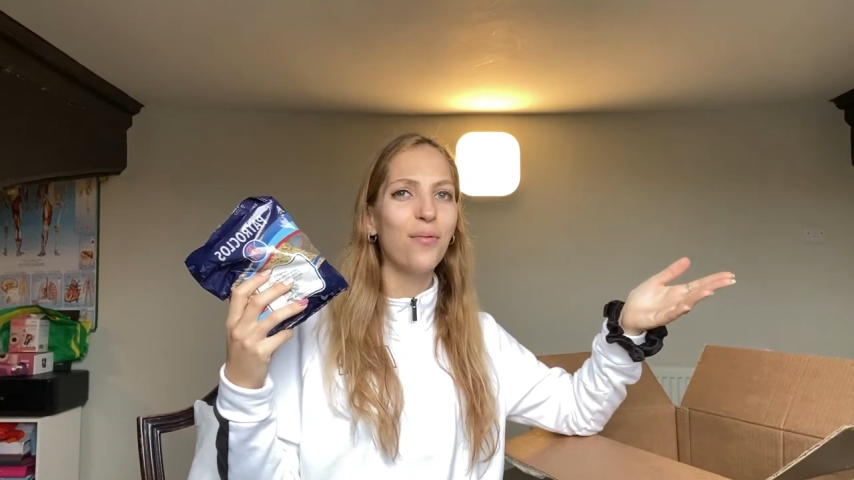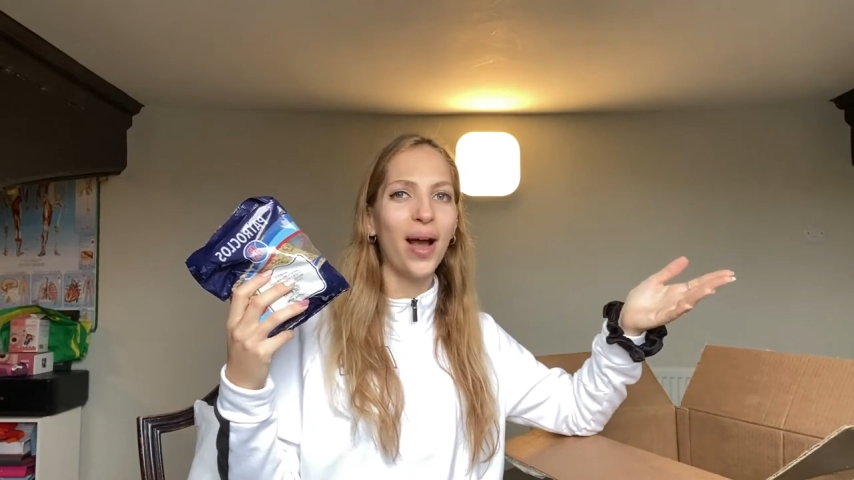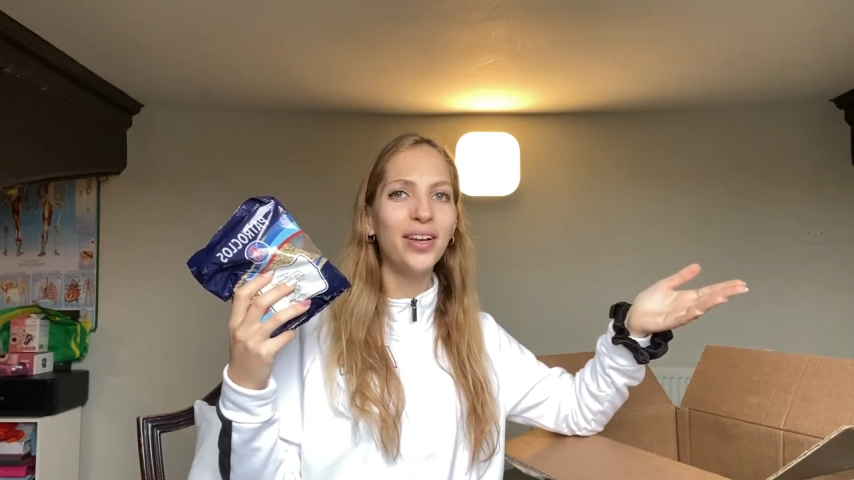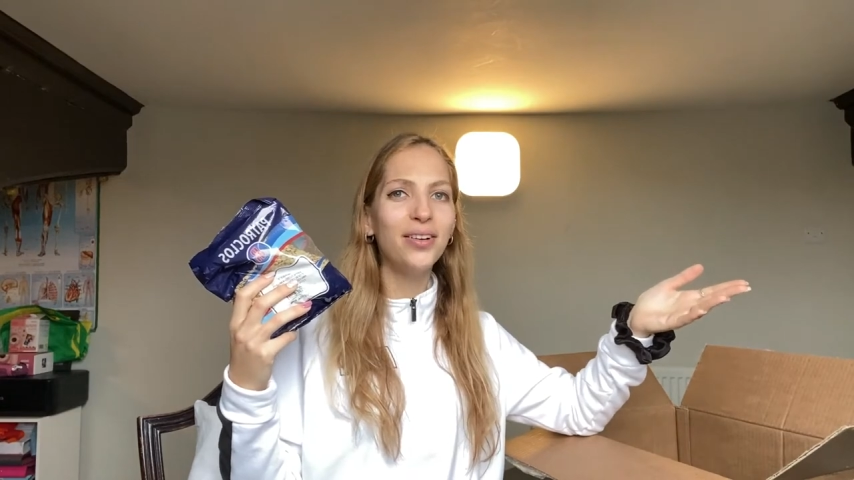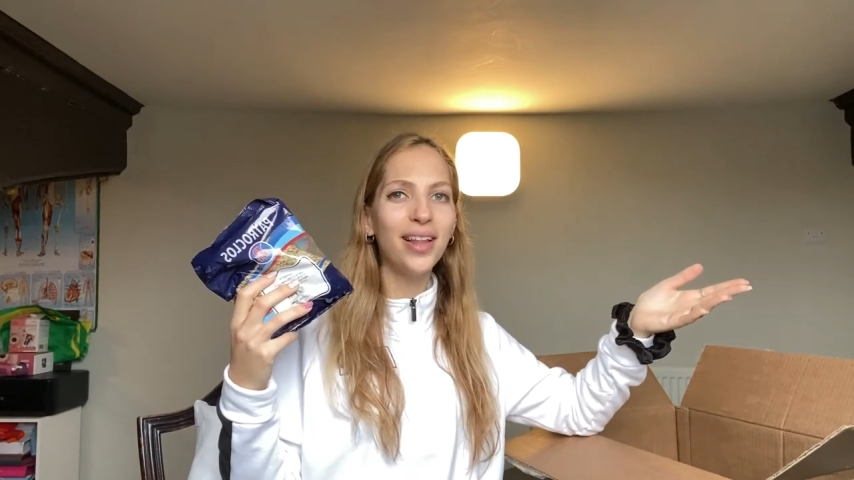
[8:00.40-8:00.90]

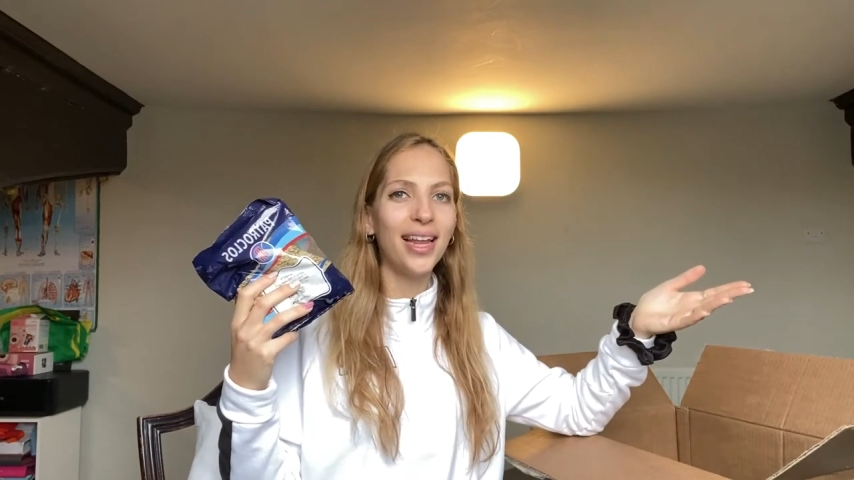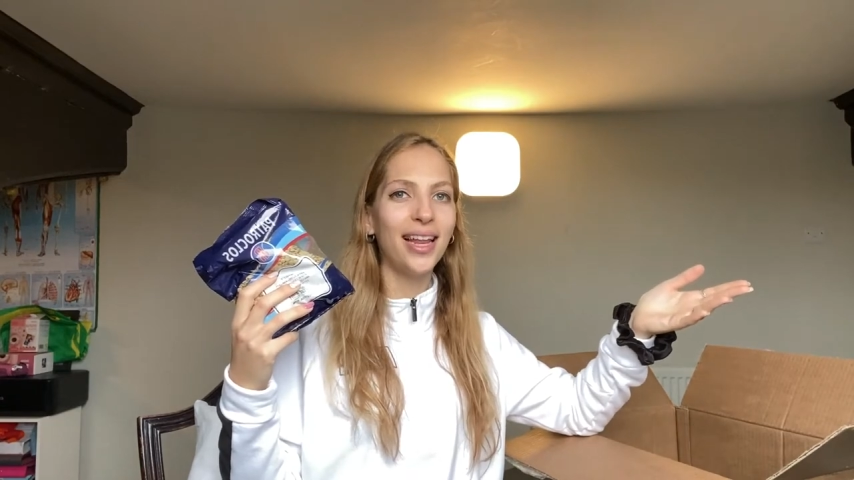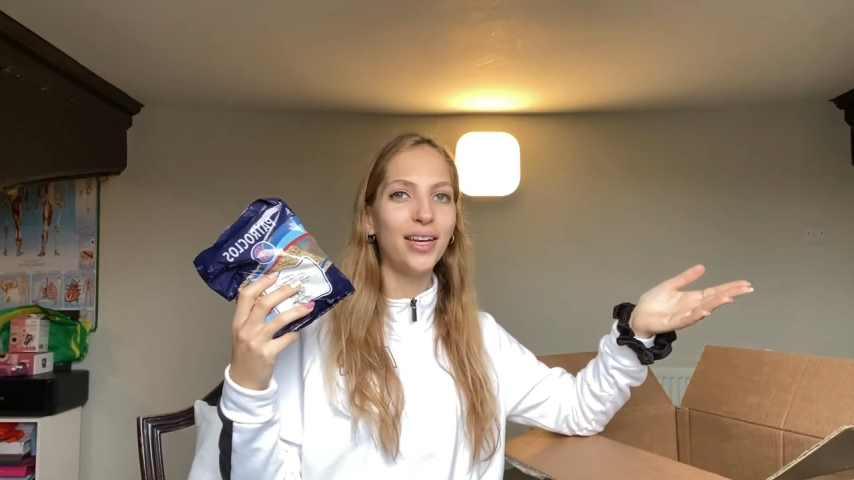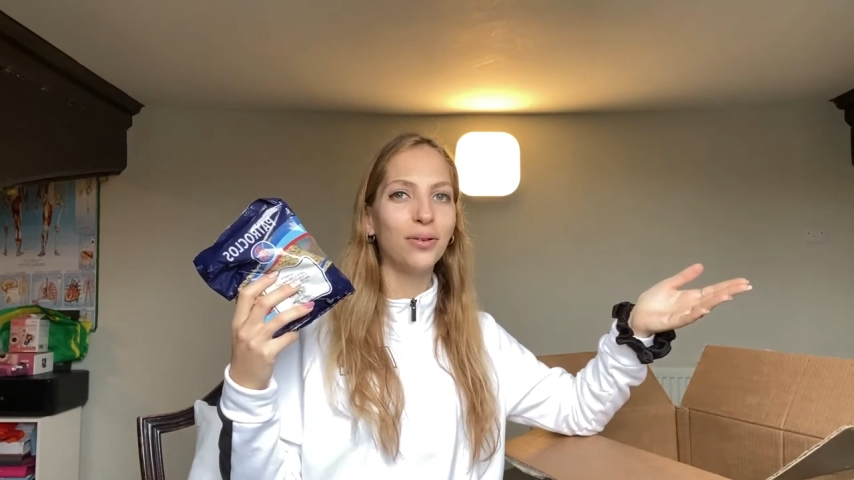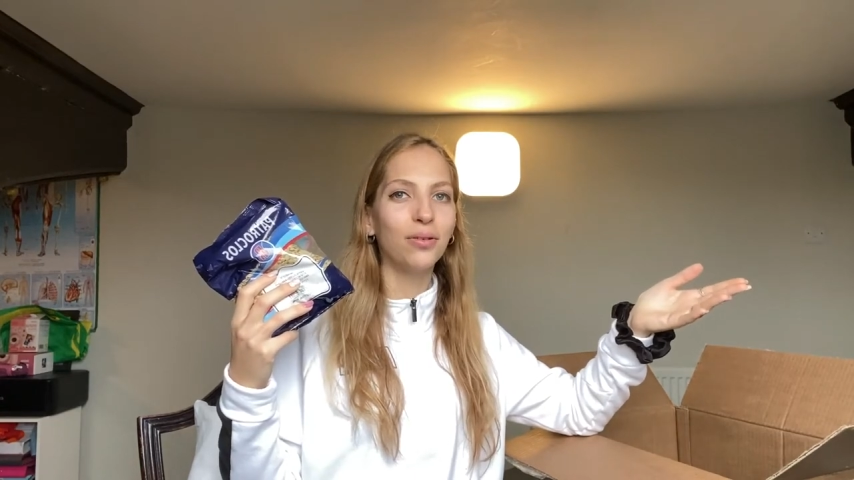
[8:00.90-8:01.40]
Why do you like
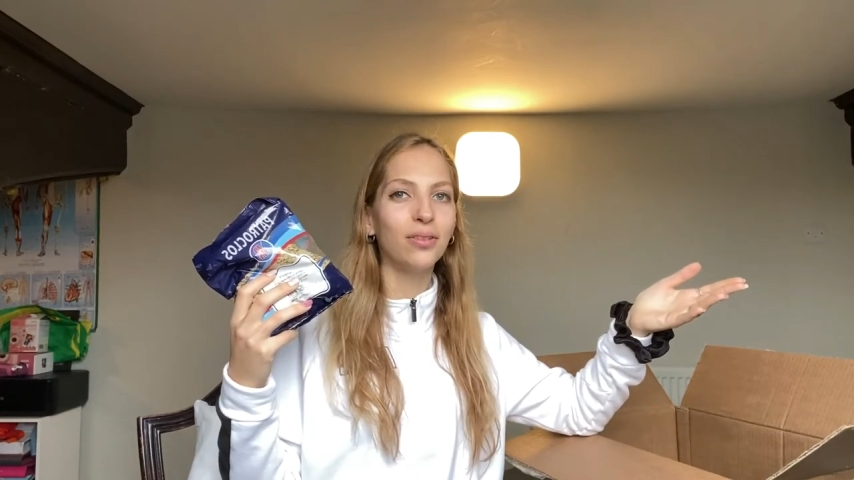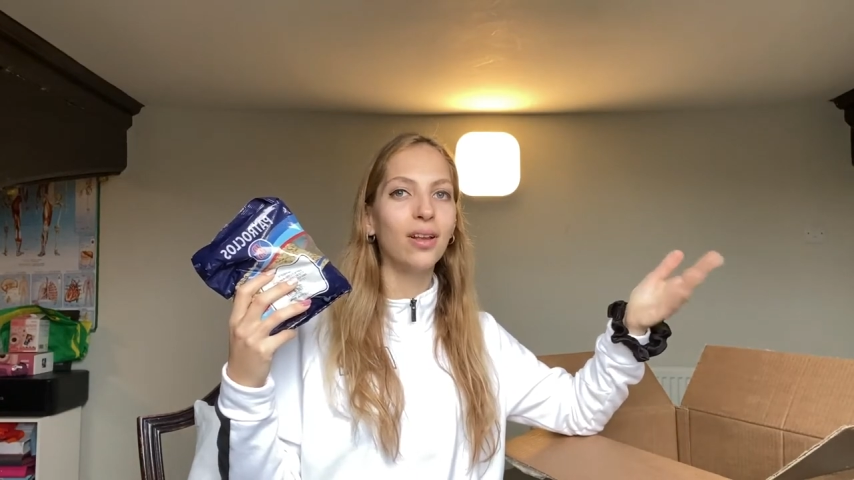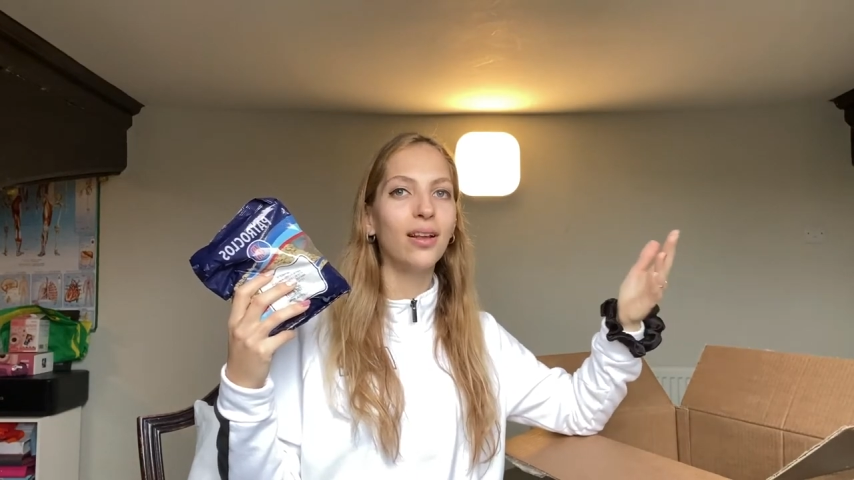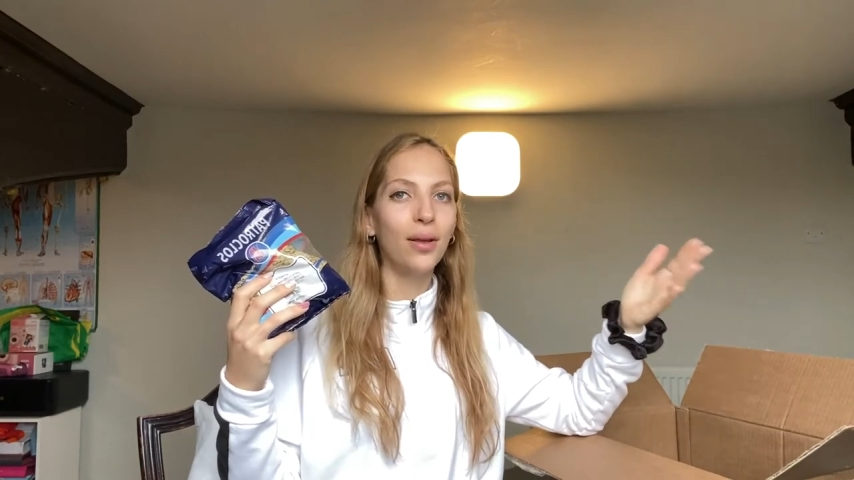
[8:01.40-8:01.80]
lentils?